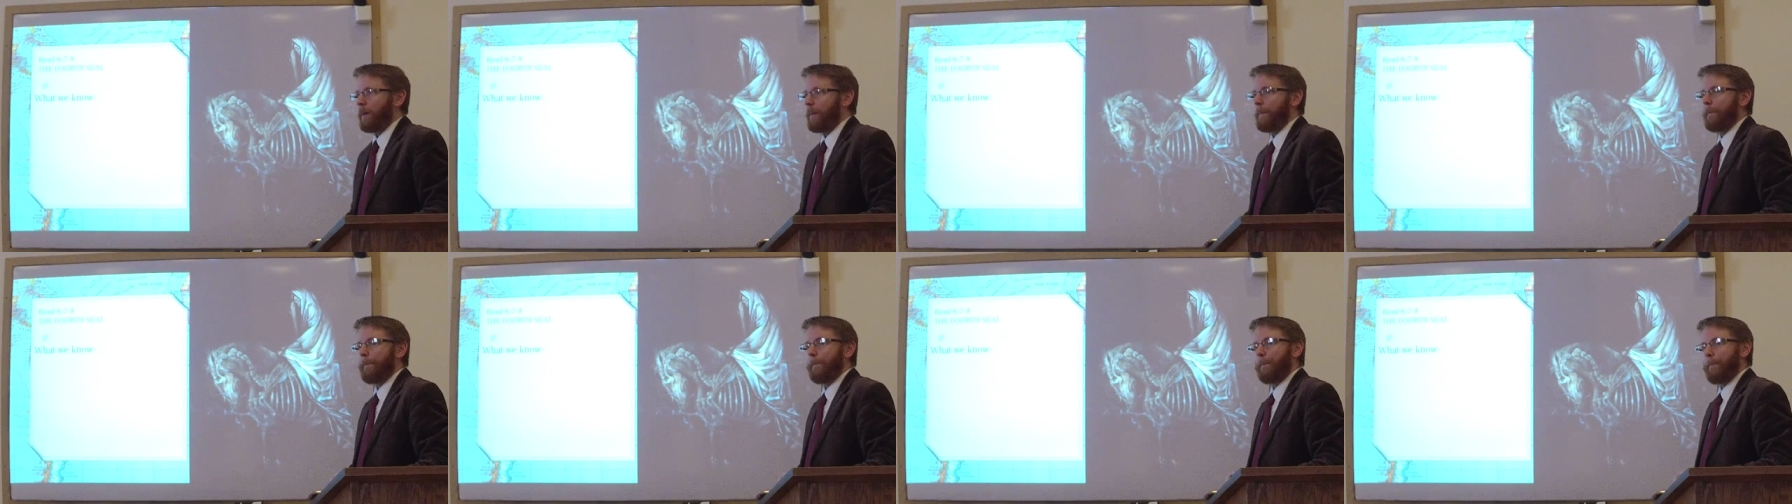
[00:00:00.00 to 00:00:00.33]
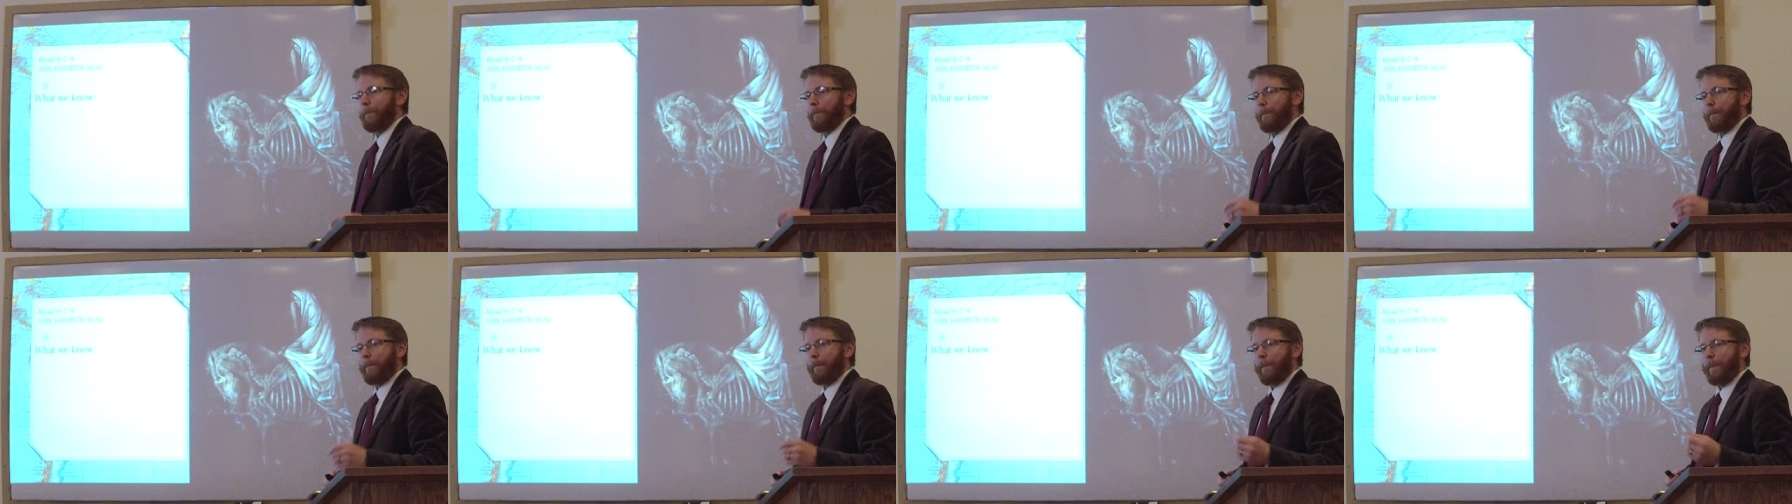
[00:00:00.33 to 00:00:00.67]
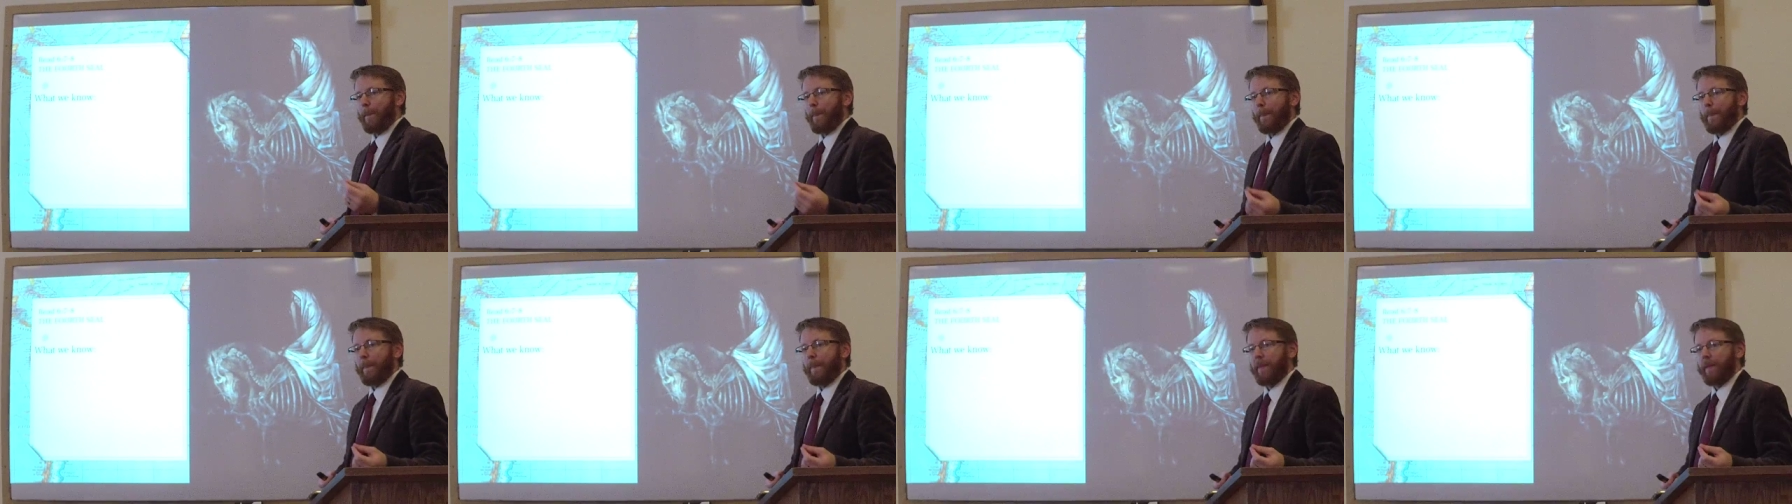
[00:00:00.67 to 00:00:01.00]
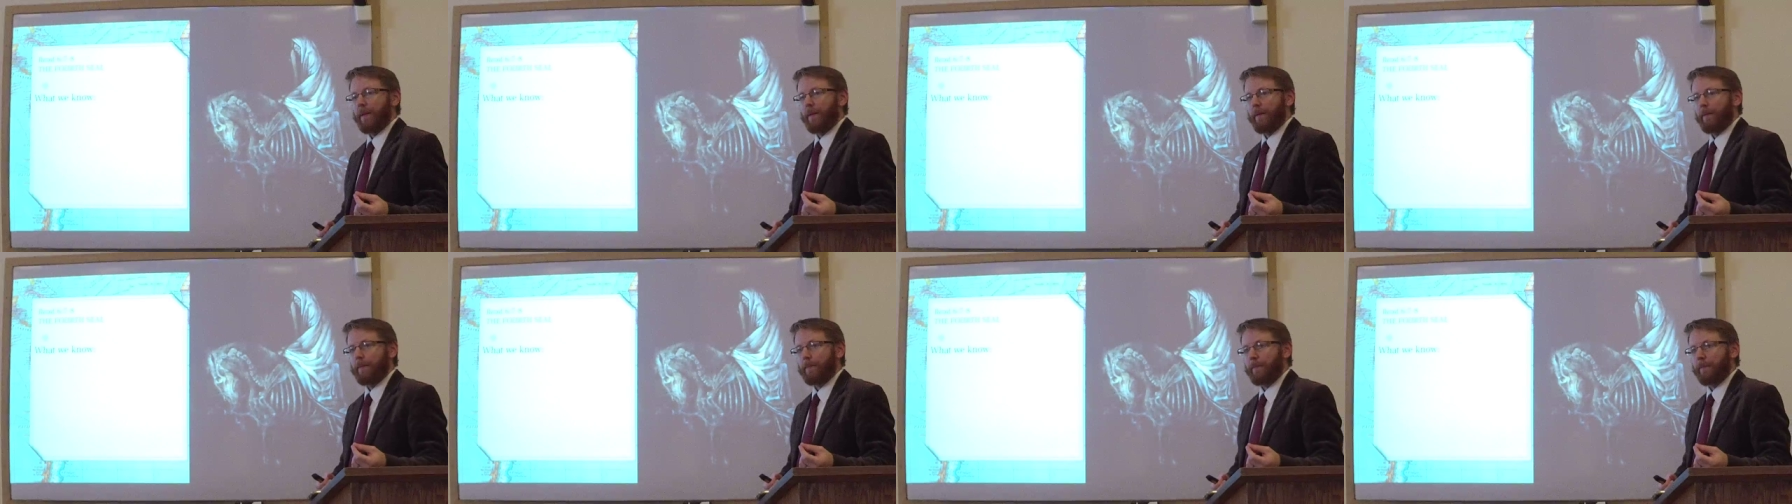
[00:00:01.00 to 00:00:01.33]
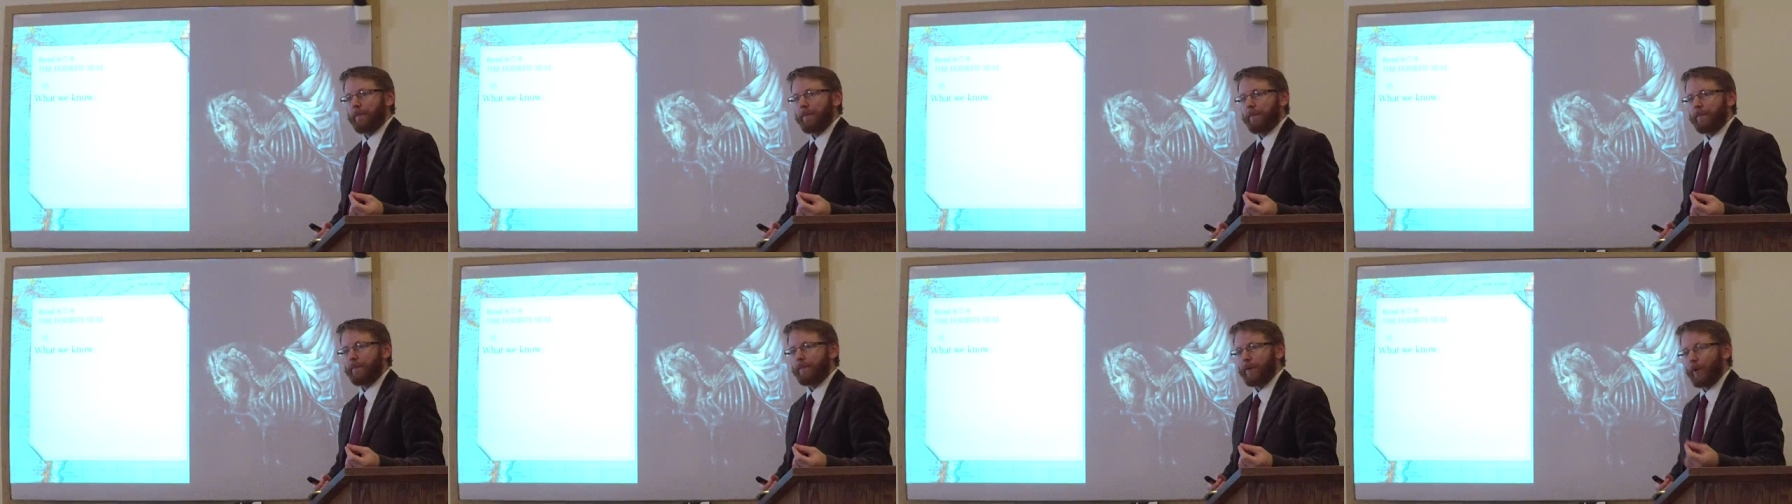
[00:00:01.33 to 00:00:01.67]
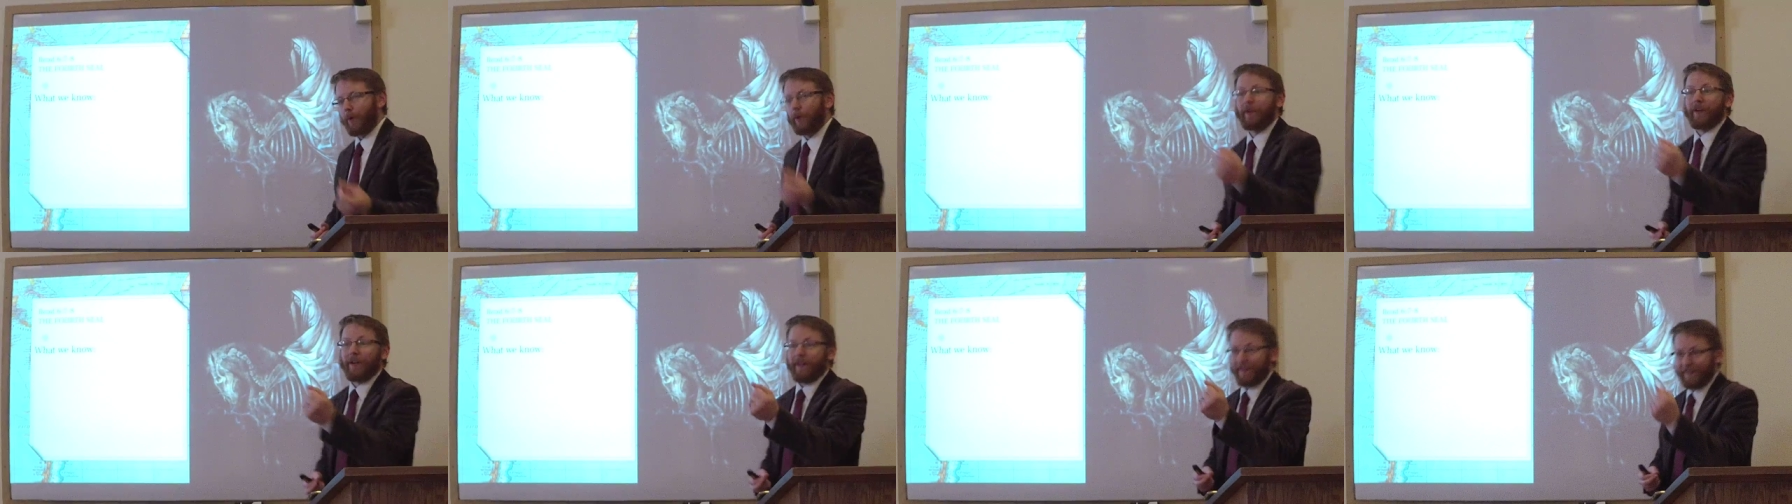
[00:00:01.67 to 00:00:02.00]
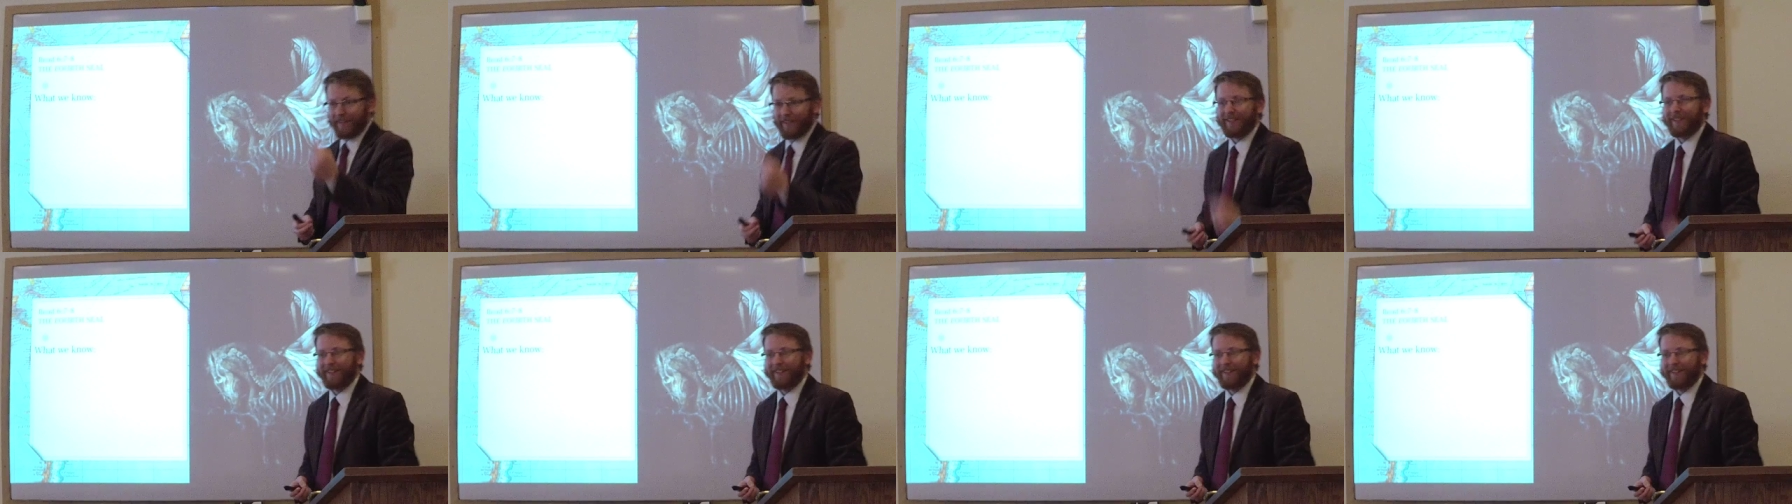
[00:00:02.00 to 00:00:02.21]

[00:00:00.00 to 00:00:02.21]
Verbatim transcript: answers my question. Okay.